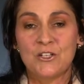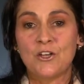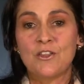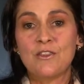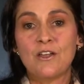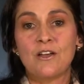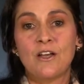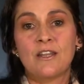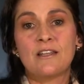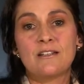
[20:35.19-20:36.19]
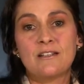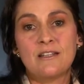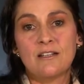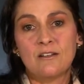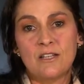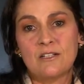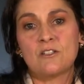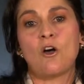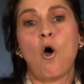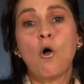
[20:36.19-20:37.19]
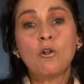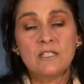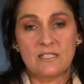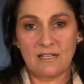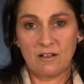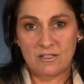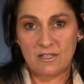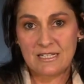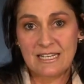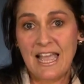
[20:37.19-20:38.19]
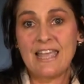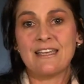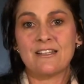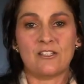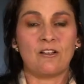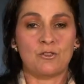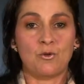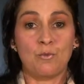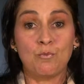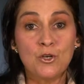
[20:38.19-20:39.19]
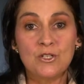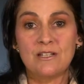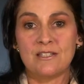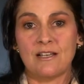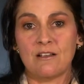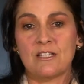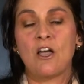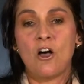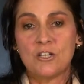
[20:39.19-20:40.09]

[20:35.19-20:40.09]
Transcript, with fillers: So then the, the, the, the, the older cells, the decaying cells or the mutant cells,